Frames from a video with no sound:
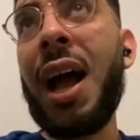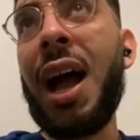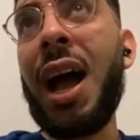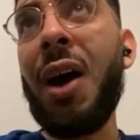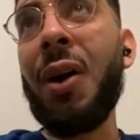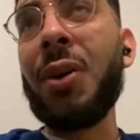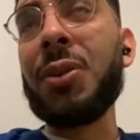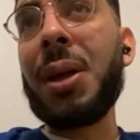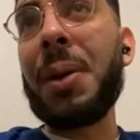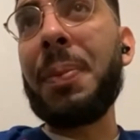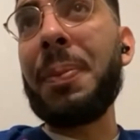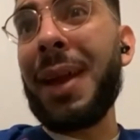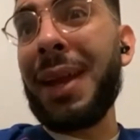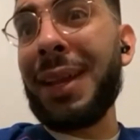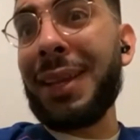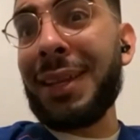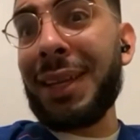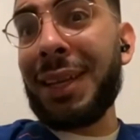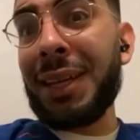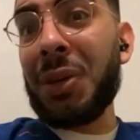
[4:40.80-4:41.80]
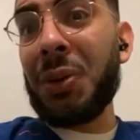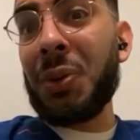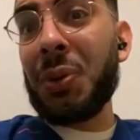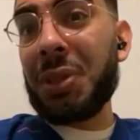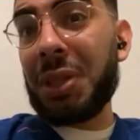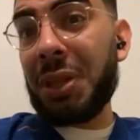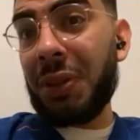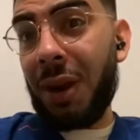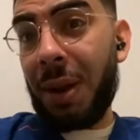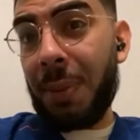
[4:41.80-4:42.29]
Otamendi,
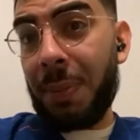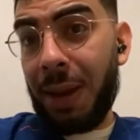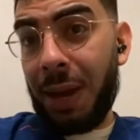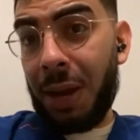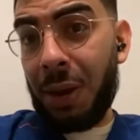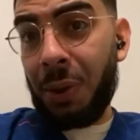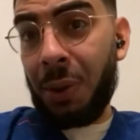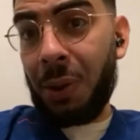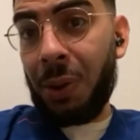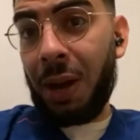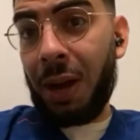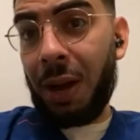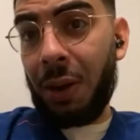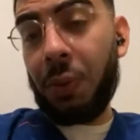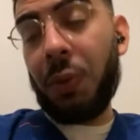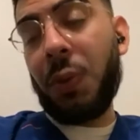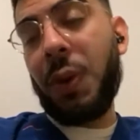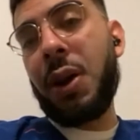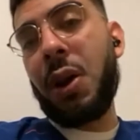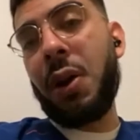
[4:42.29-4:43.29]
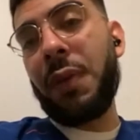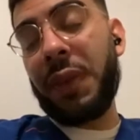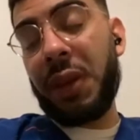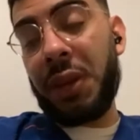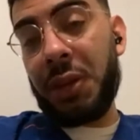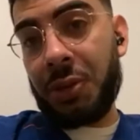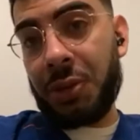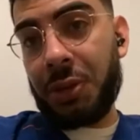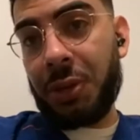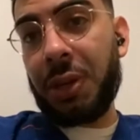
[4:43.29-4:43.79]
Cuti Ramiro, who went off
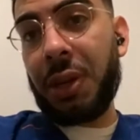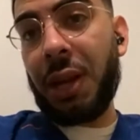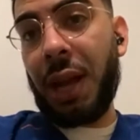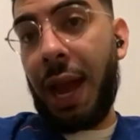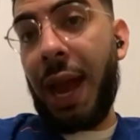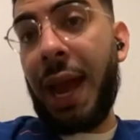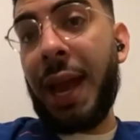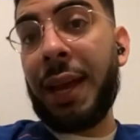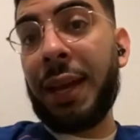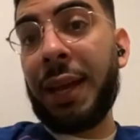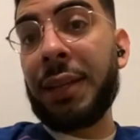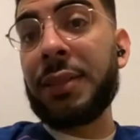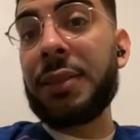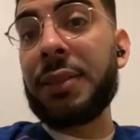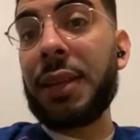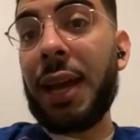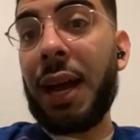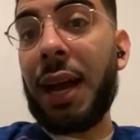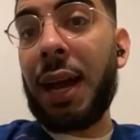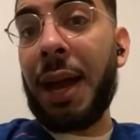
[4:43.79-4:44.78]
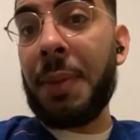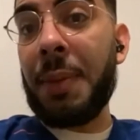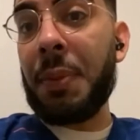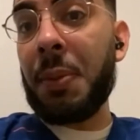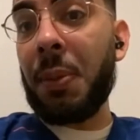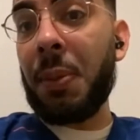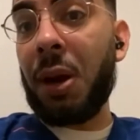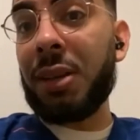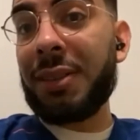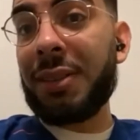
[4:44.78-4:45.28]
injured, and Emi
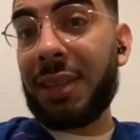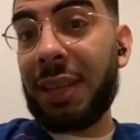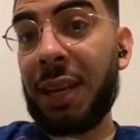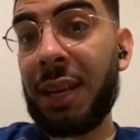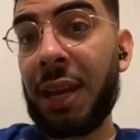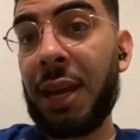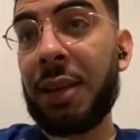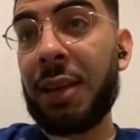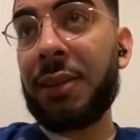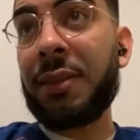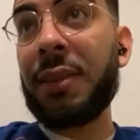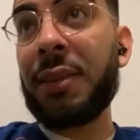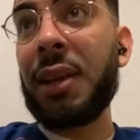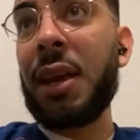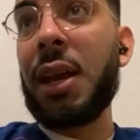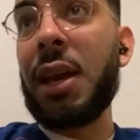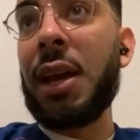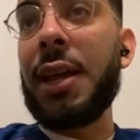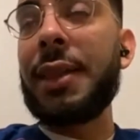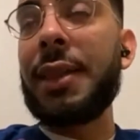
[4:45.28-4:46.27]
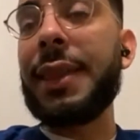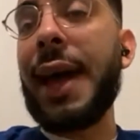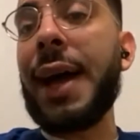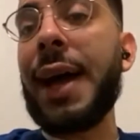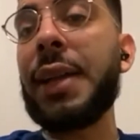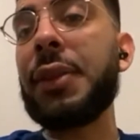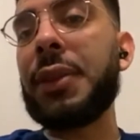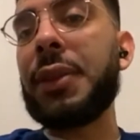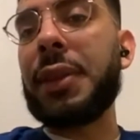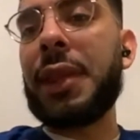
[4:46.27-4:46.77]
Martinez,
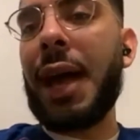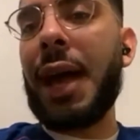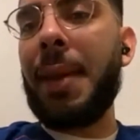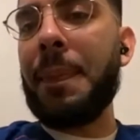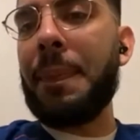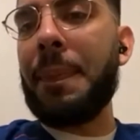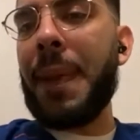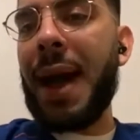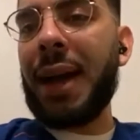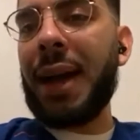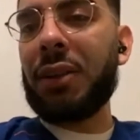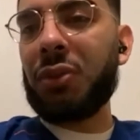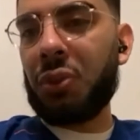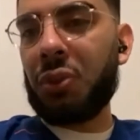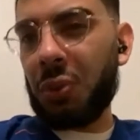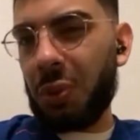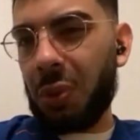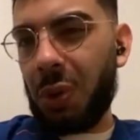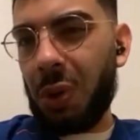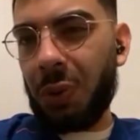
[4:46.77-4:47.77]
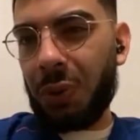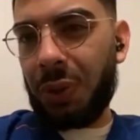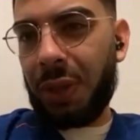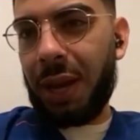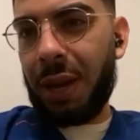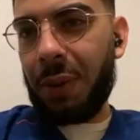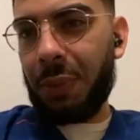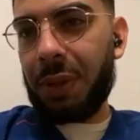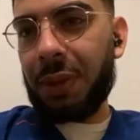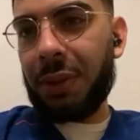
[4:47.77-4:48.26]
that back duo
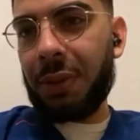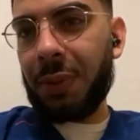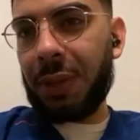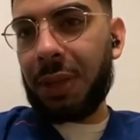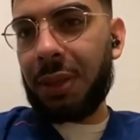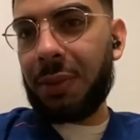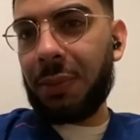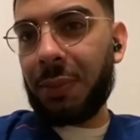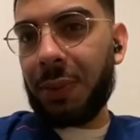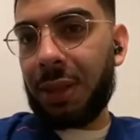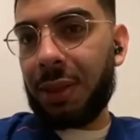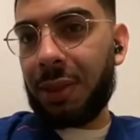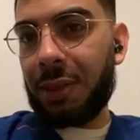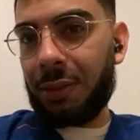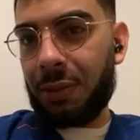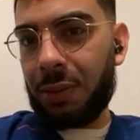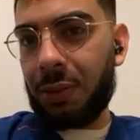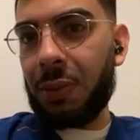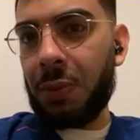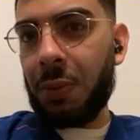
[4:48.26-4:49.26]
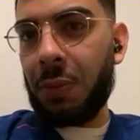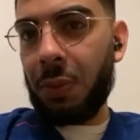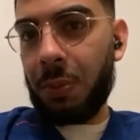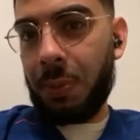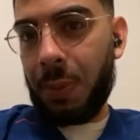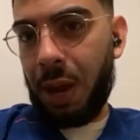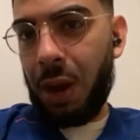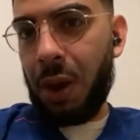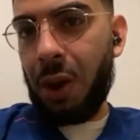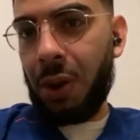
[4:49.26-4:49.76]
there with
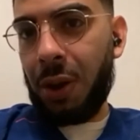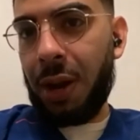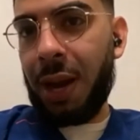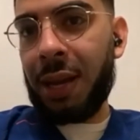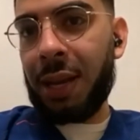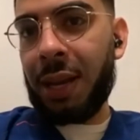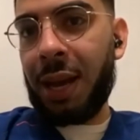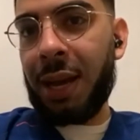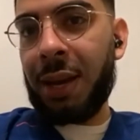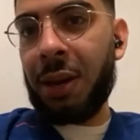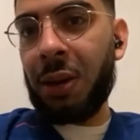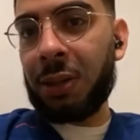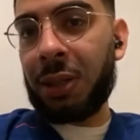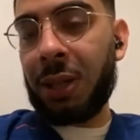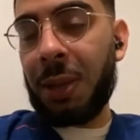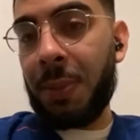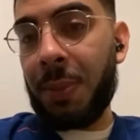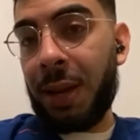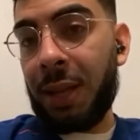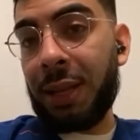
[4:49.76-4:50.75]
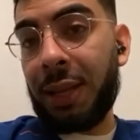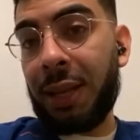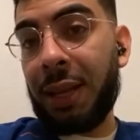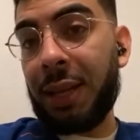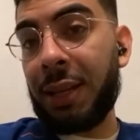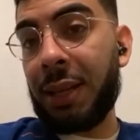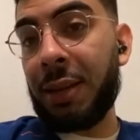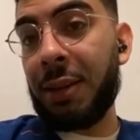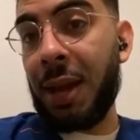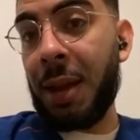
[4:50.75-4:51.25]
Romero and Otamendi, and
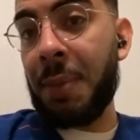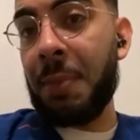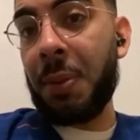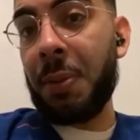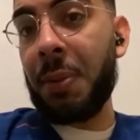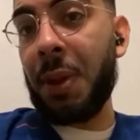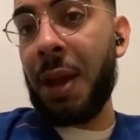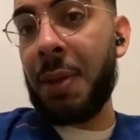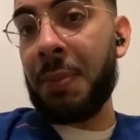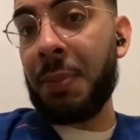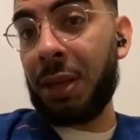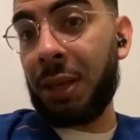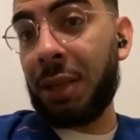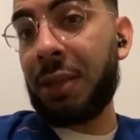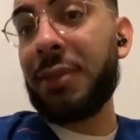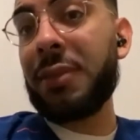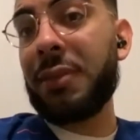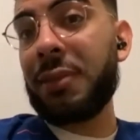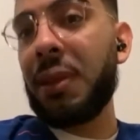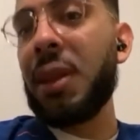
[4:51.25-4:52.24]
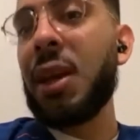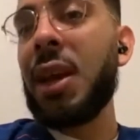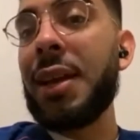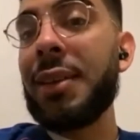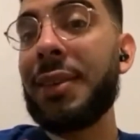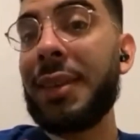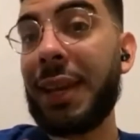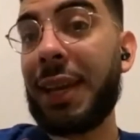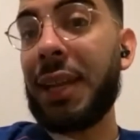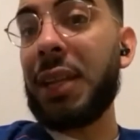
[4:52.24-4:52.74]
then Emi
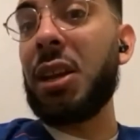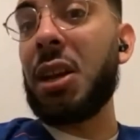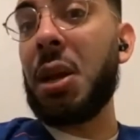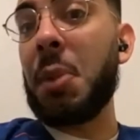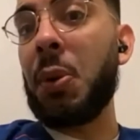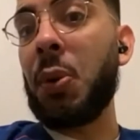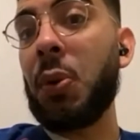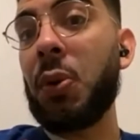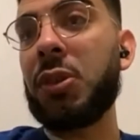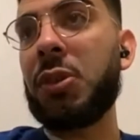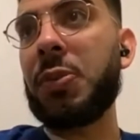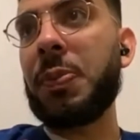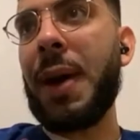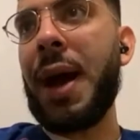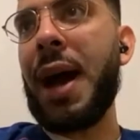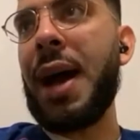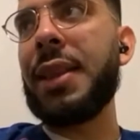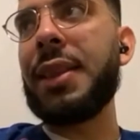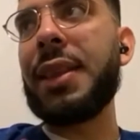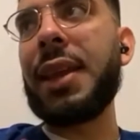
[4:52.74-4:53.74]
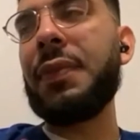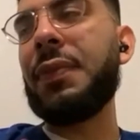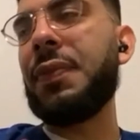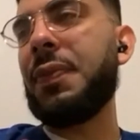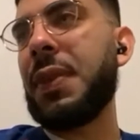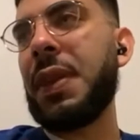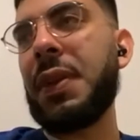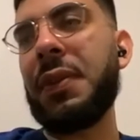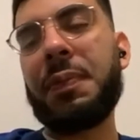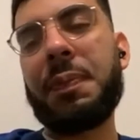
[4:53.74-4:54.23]
taking the number one spot.
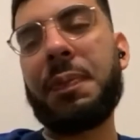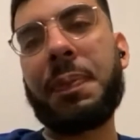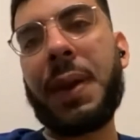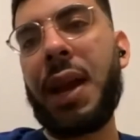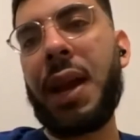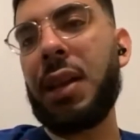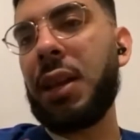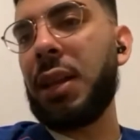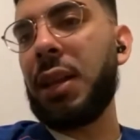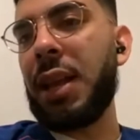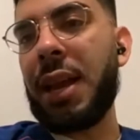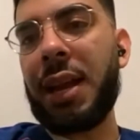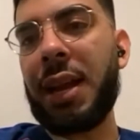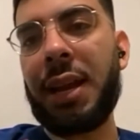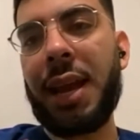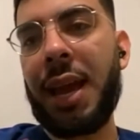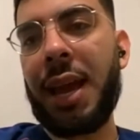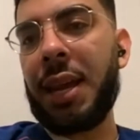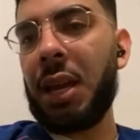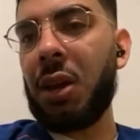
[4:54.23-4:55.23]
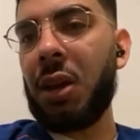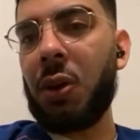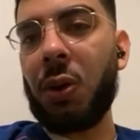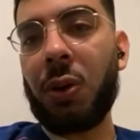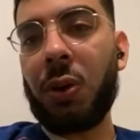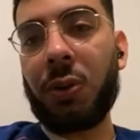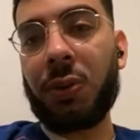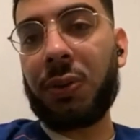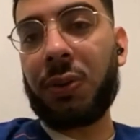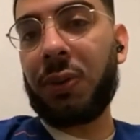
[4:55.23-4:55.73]
They've barely let in any
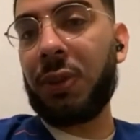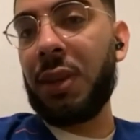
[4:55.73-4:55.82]
goals,